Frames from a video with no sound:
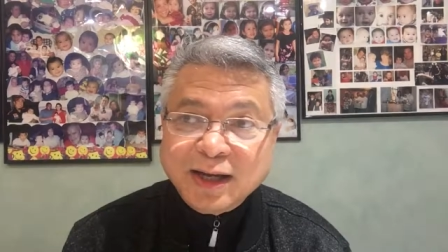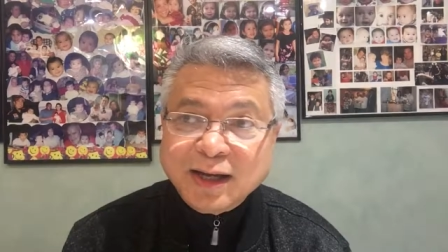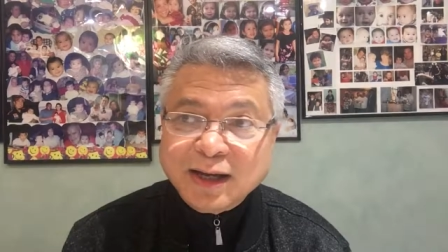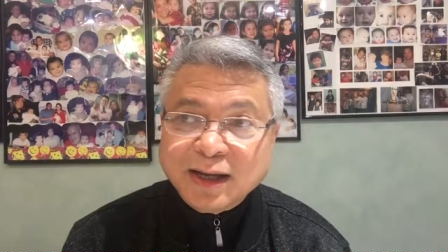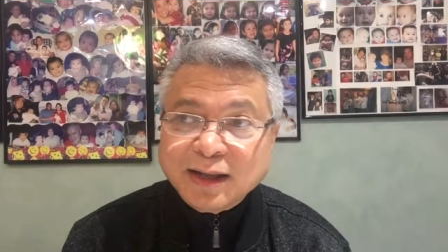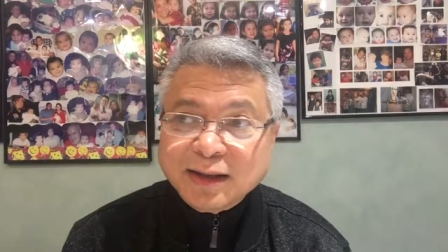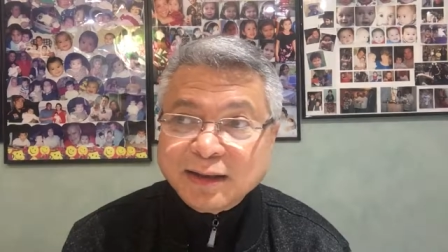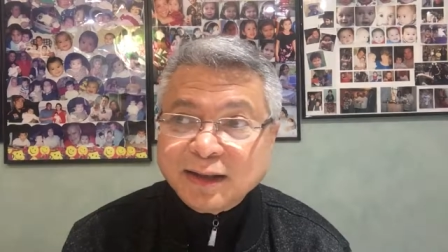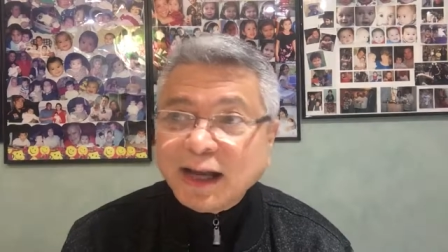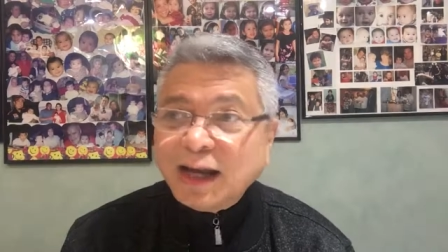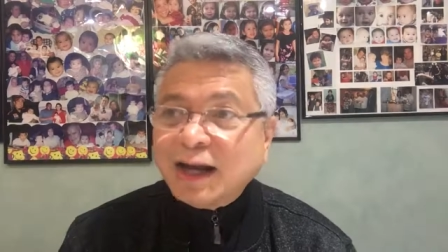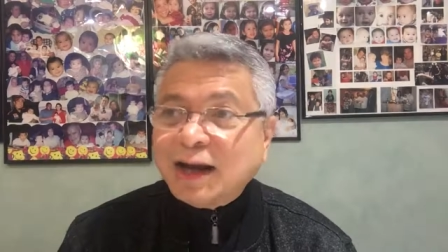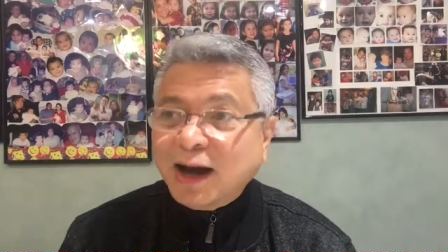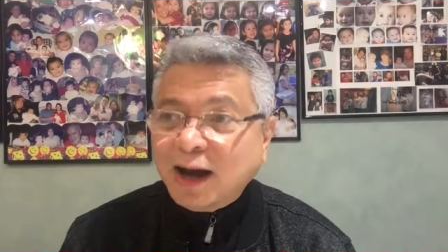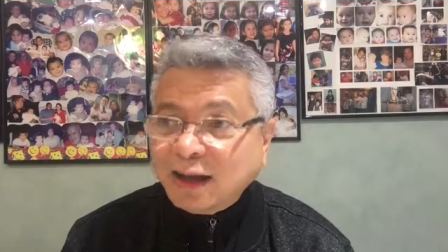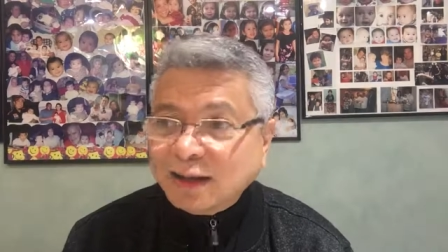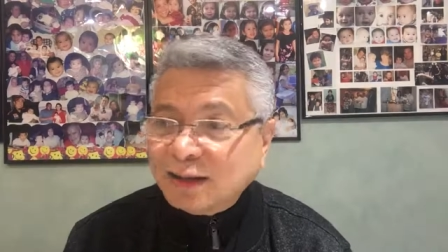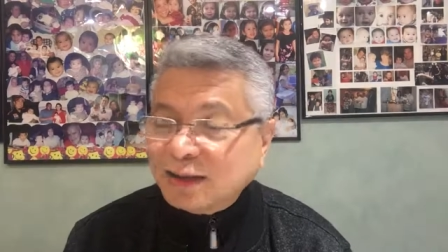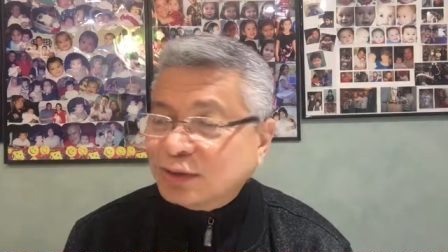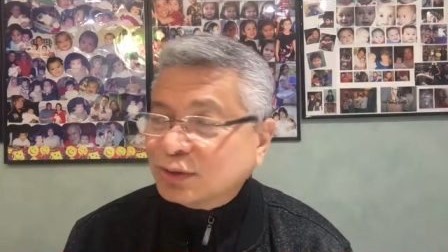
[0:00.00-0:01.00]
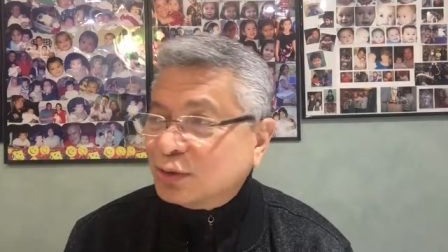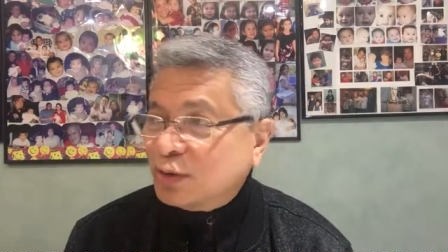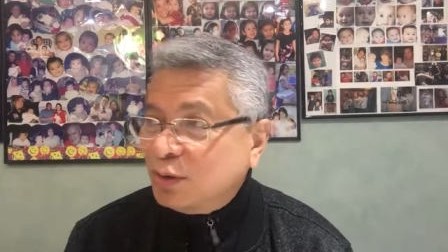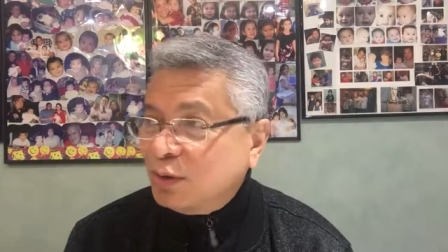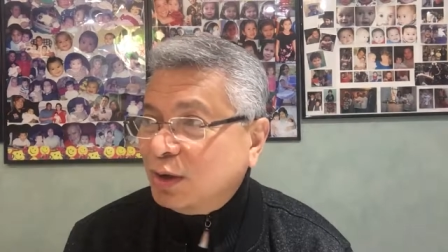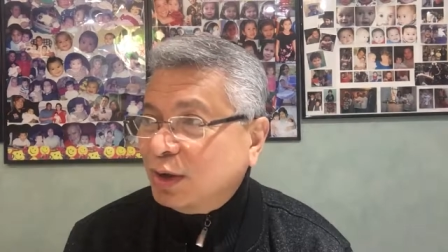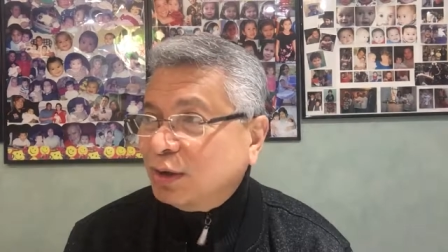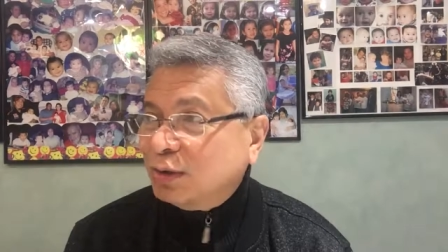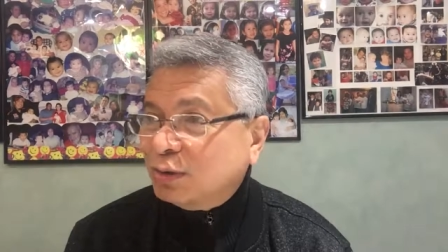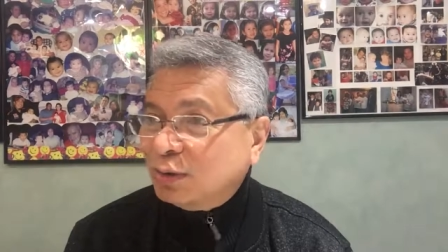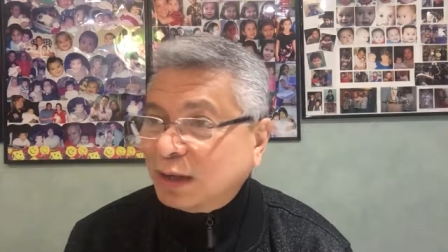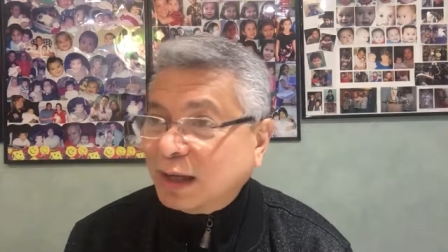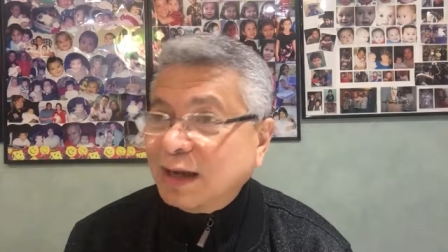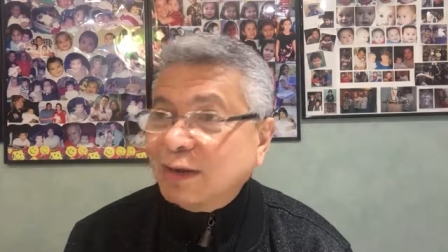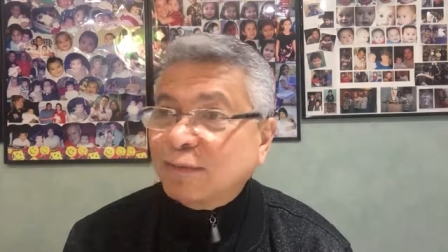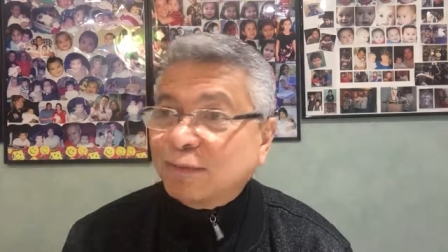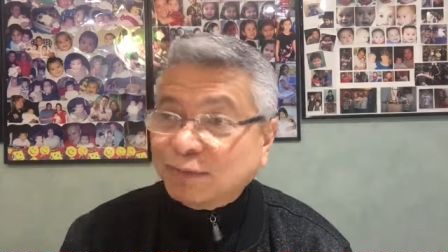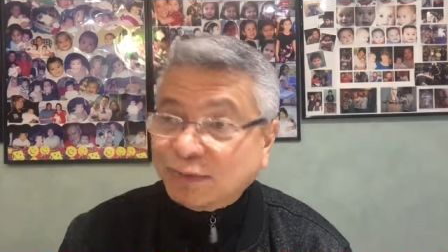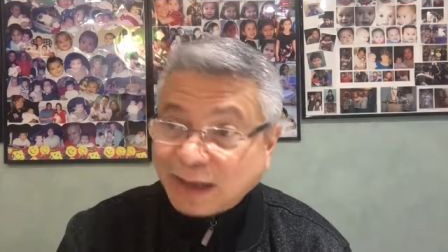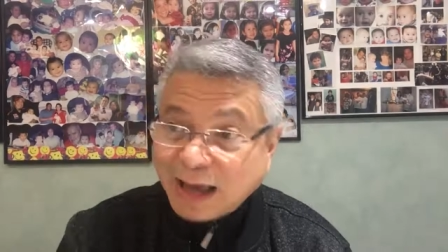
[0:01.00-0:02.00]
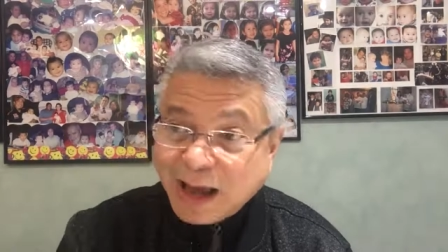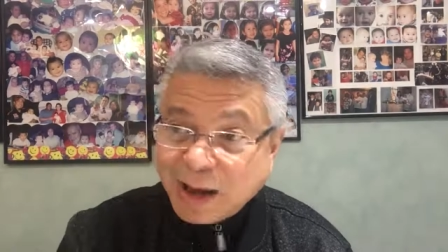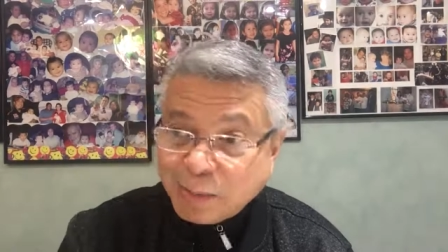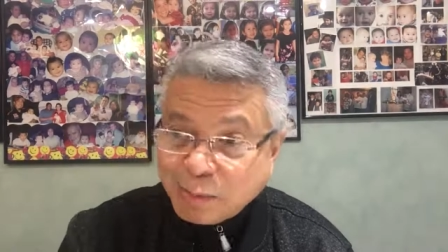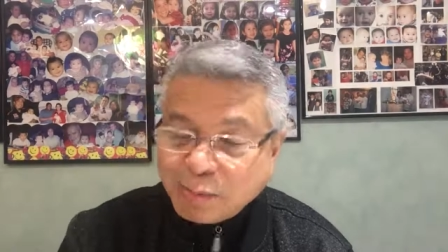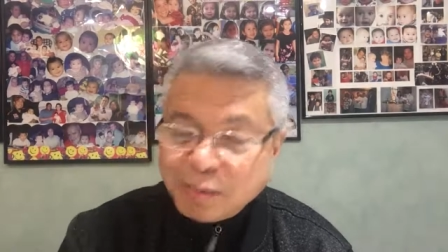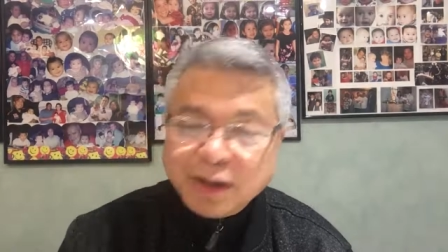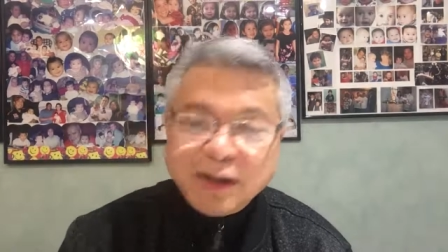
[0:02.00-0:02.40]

then God is going to give them